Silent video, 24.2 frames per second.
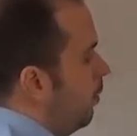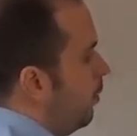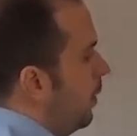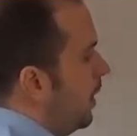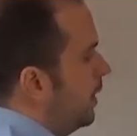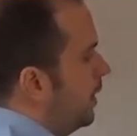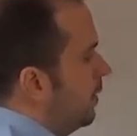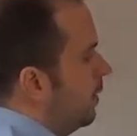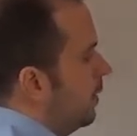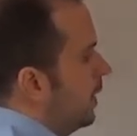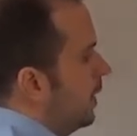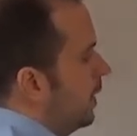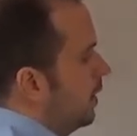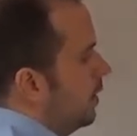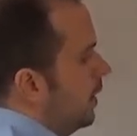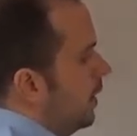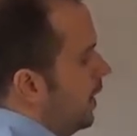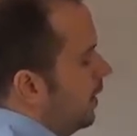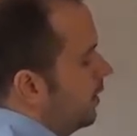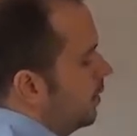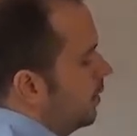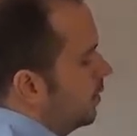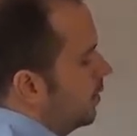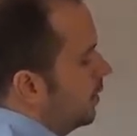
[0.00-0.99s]
plus
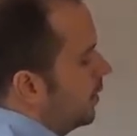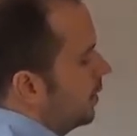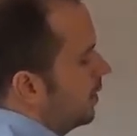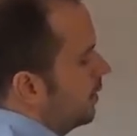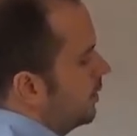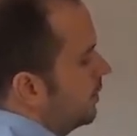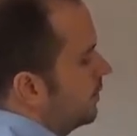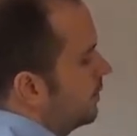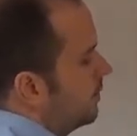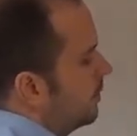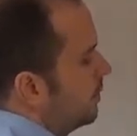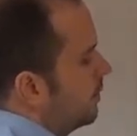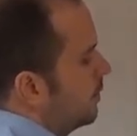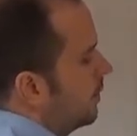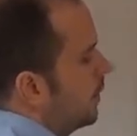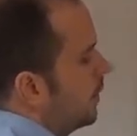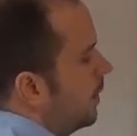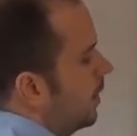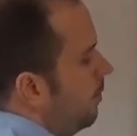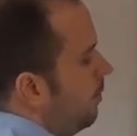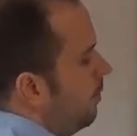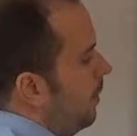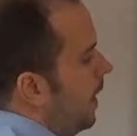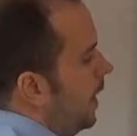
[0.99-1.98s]
6x
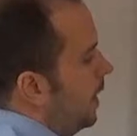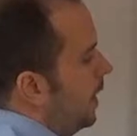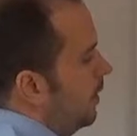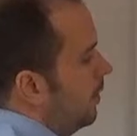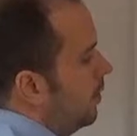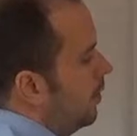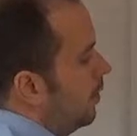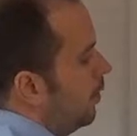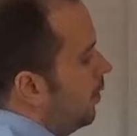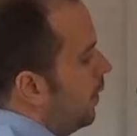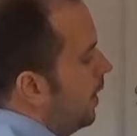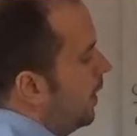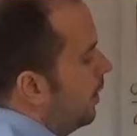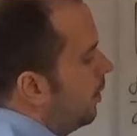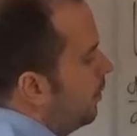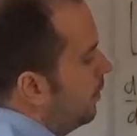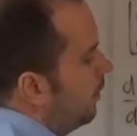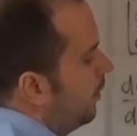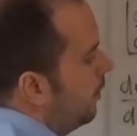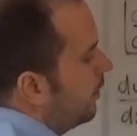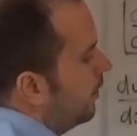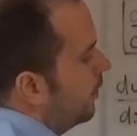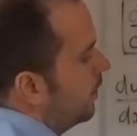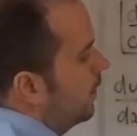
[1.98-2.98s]
minus
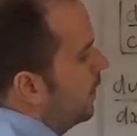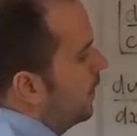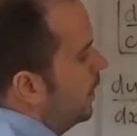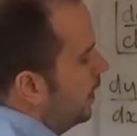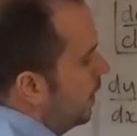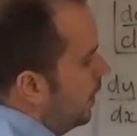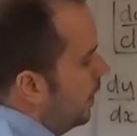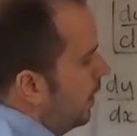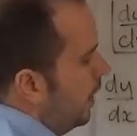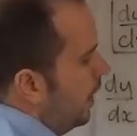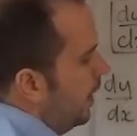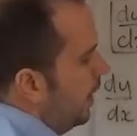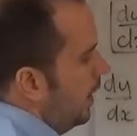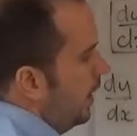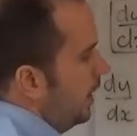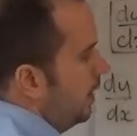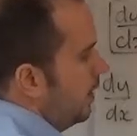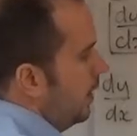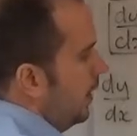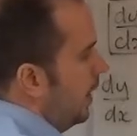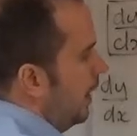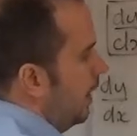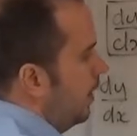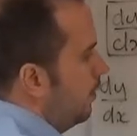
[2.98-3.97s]
12
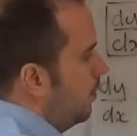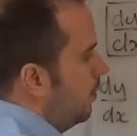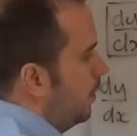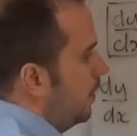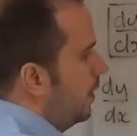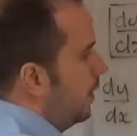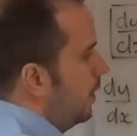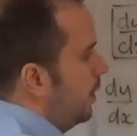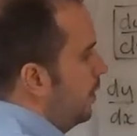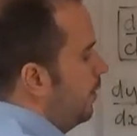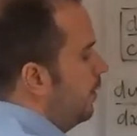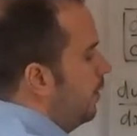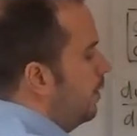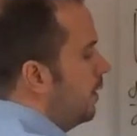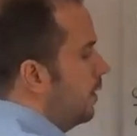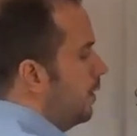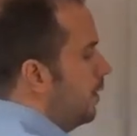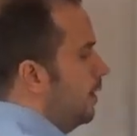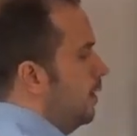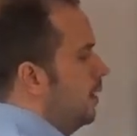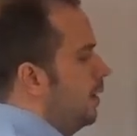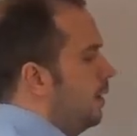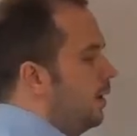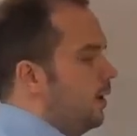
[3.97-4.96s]
is equal to
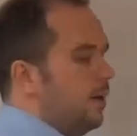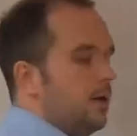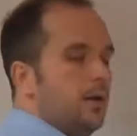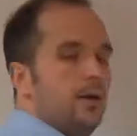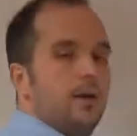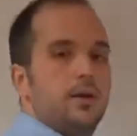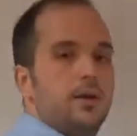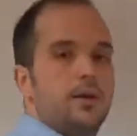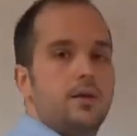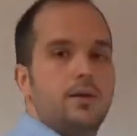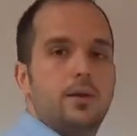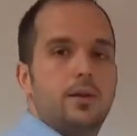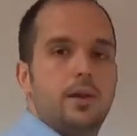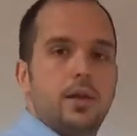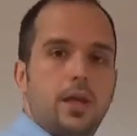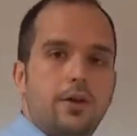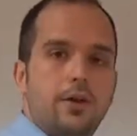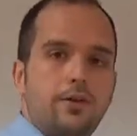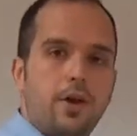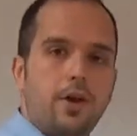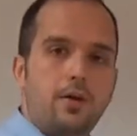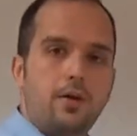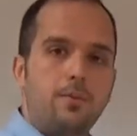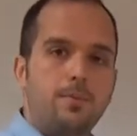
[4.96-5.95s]

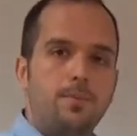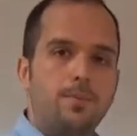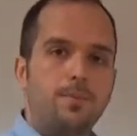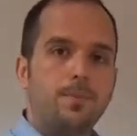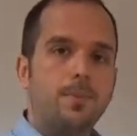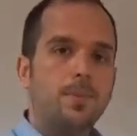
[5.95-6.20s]
0.